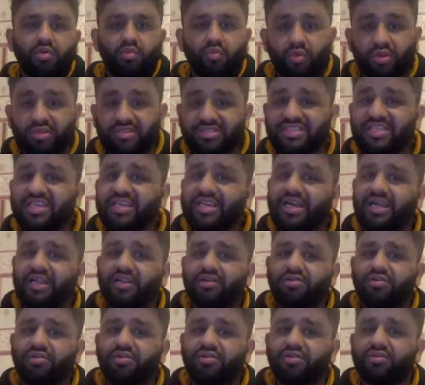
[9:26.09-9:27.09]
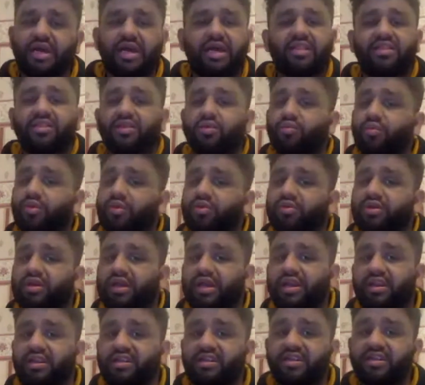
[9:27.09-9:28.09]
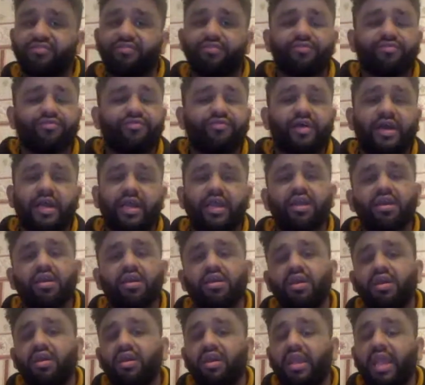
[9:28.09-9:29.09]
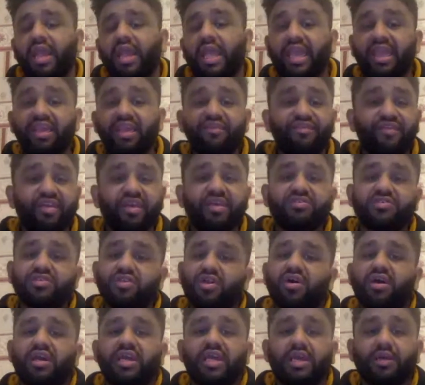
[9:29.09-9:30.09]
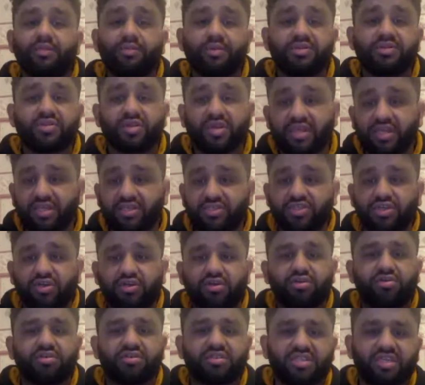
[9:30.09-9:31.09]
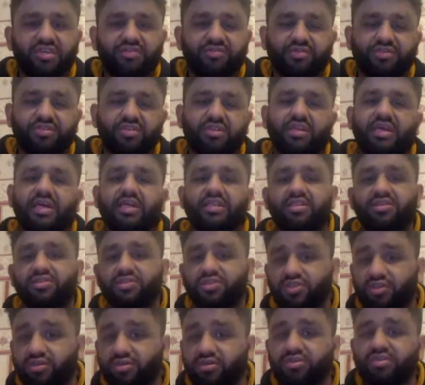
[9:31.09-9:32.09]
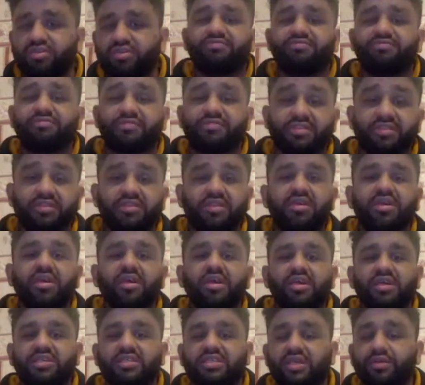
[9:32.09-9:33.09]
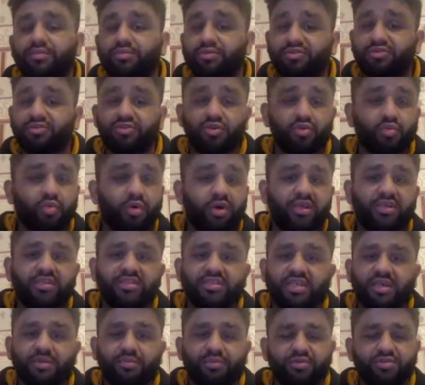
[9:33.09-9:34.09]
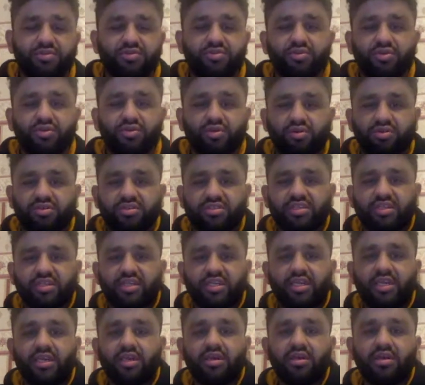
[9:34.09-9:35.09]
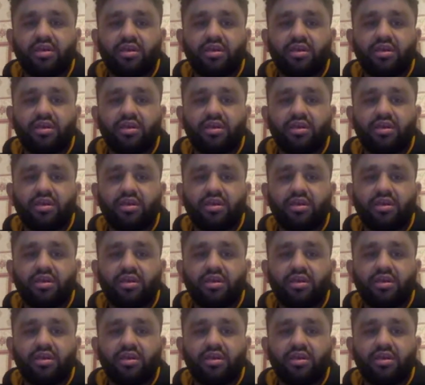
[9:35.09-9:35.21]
Once he can do that, I think we look at a different fight. If he's not able to hit Shakur Stevenson, I think Shakur Stevenson is able to do what he's able to do constantly.